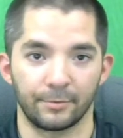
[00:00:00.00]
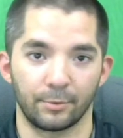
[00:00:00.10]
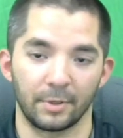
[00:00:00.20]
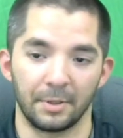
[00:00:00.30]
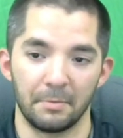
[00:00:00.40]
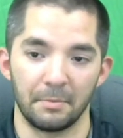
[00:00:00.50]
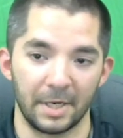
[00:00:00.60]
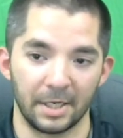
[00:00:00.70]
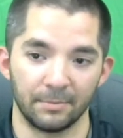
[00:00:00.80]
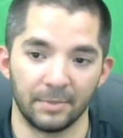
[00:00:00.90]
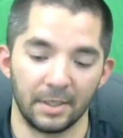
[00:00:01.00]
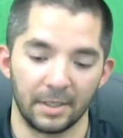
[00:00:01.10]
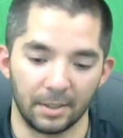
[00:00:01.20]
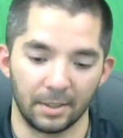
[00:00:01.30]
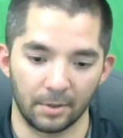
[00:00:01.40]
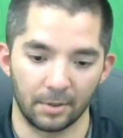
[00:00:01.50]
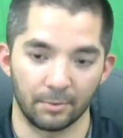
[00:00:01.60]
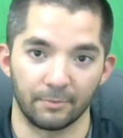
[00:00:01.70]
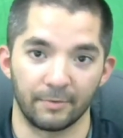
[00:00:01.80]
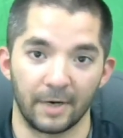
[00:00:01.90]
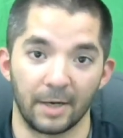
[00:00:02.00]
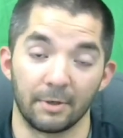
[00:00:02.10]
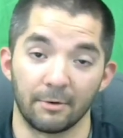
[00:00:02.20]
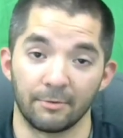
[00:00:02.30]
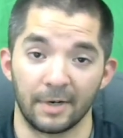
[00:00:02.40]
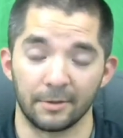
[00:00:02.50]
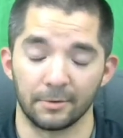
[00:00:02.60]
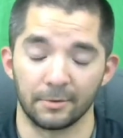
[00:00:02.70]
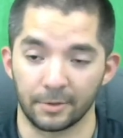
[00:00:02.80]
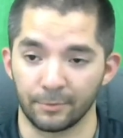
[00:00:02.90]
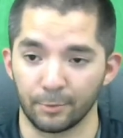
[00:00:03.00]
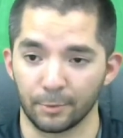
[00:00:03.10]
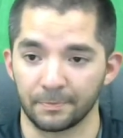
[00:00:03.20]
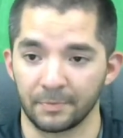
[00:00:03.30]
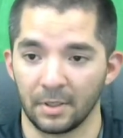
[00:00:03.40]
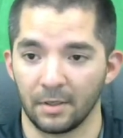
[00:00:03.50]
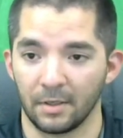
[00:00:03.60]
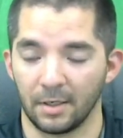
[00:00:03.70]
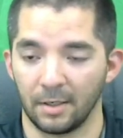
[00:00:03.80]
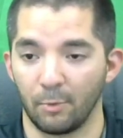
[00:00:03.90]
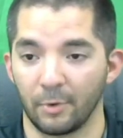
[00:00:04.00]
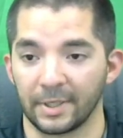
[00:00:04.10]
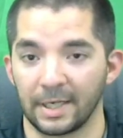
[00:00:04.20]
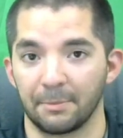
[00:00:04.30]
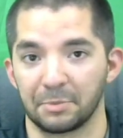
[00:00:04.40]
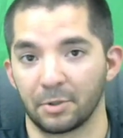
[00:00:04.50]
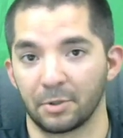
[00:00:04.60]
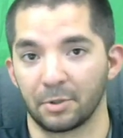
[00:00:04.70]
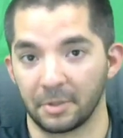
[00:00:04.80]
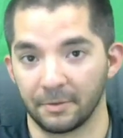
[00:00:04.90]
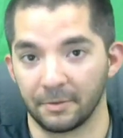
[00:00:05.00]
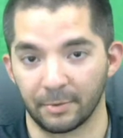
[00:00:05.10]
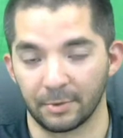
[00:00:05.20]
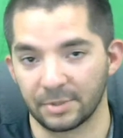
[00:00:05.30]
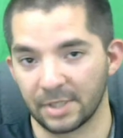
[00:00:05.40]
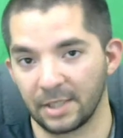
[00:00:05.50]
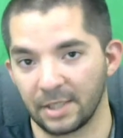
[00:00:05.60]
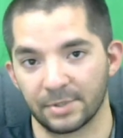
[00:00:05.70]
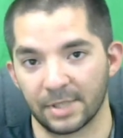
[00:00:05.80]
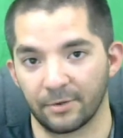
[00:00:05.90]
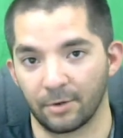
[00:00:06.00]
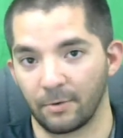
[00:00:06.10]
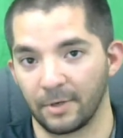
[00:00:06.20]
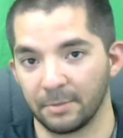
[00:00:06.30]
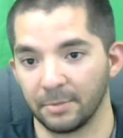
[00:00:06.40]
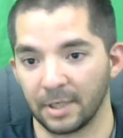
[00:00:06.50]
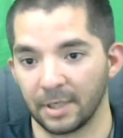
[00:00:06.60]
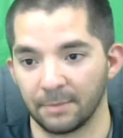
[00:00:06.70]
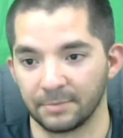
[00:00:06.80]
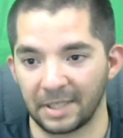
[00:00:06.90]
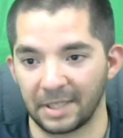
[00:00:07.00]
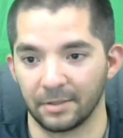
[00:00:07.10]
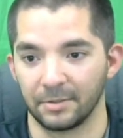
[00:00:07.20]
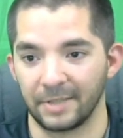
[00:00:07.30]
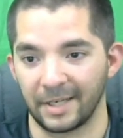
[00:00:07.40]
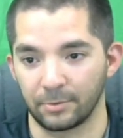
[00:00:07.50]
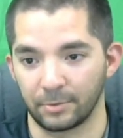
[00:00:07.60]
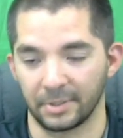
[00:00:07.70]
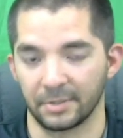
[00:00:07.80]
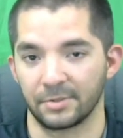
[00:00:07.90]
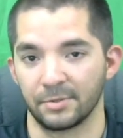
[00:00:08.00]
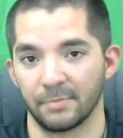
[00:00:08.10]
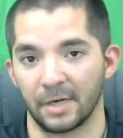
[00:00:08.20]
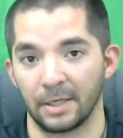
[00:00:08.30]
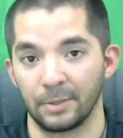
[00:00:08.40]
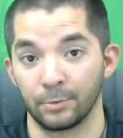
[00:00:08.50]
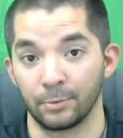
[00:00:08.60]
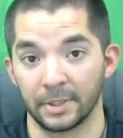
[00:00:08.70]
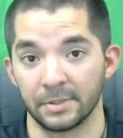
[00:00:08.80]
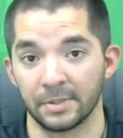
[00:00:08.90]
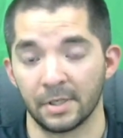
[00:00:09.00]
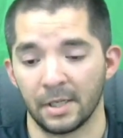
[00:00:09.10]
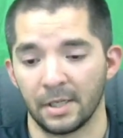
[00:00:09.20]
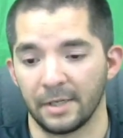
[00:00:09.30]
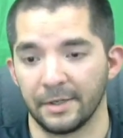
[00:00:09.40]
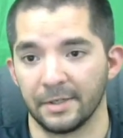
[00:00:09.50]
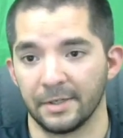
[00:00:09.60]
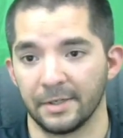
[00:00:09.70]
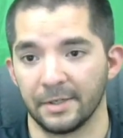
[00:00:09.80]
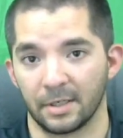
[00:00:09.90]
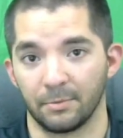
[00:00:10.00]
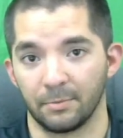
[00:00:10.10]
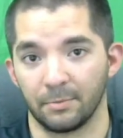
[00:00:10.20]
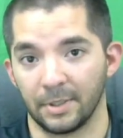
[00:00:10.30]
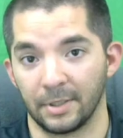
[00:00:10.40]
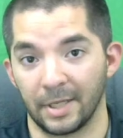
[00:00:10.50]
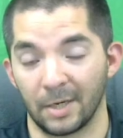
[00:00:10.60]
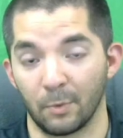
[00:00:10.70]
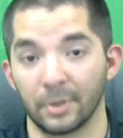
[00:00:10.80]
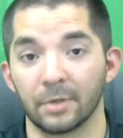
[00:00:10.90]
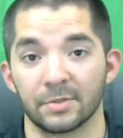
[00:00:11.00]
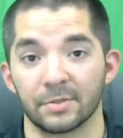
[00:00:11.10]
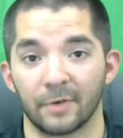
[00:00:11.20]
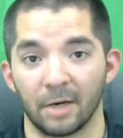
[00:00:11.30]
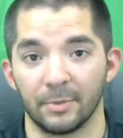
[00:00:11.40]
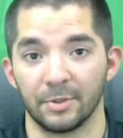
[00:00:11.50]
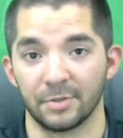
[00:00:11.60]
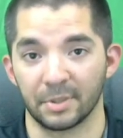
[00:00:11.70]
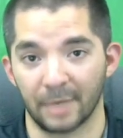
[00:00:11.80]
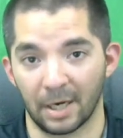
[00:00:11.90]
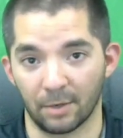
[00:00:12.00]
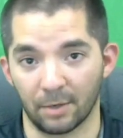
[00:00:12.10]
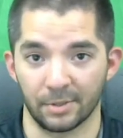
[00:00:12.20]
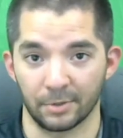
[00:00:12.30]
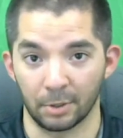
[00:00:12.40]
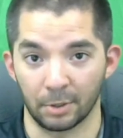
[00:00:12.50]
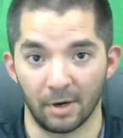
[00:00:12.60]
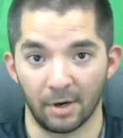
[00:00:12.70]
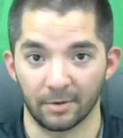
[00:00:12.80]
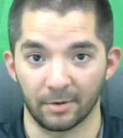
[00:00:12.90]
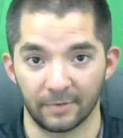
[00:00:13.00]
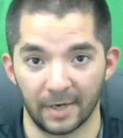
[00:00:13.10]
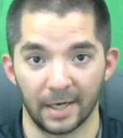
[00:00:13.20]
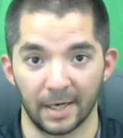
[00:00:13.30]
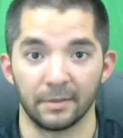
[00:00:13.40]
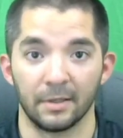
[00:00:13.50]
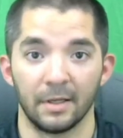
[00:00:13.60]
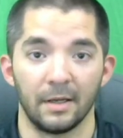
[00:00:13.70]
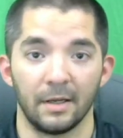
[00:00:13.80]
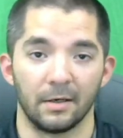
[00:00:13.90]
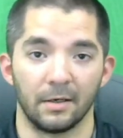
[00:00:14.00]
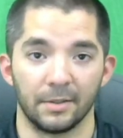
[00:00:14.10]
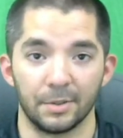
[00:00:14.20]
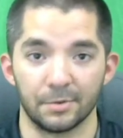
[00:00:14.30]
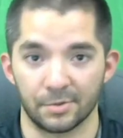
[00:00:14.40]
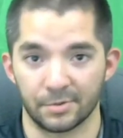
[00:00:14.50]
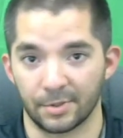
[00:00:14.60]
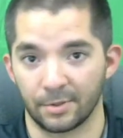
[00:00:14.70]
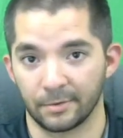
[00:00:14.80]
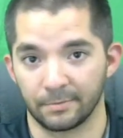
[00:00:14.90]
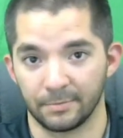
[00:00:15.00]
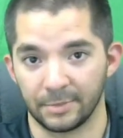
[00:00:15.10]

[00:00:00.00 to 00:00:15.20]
for, and then bam, it'll go through and find whatever file you're looking for. One thing I'm currently developing, which I know is out there already, but I'm kind of tailoring it to my own needs, is in a Windows environment using PowerShell to go out there and find users that are